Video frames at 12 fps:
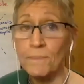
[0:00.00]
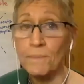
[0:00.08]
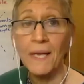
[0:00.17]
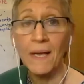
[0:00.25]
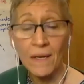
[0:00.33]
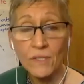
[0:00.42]

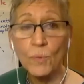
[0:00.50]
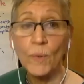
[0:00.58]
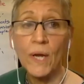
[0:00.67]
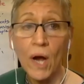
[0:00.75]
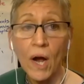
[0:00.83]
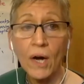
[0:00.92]
because we
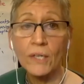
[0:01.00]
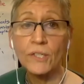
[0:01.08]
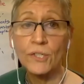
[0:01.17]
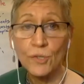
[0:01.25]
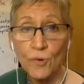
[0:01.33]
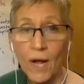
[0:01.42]
are
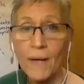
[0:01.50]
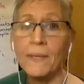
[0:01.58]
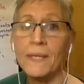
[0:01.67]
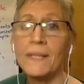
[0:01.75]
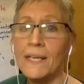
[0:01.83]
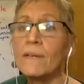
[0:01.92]

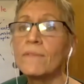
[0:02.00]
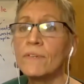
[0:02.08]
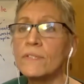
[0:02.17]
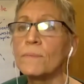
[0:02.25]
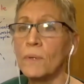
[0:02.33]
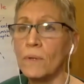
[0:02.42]
describing the
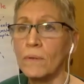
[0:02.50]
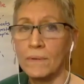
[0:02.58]
invisible.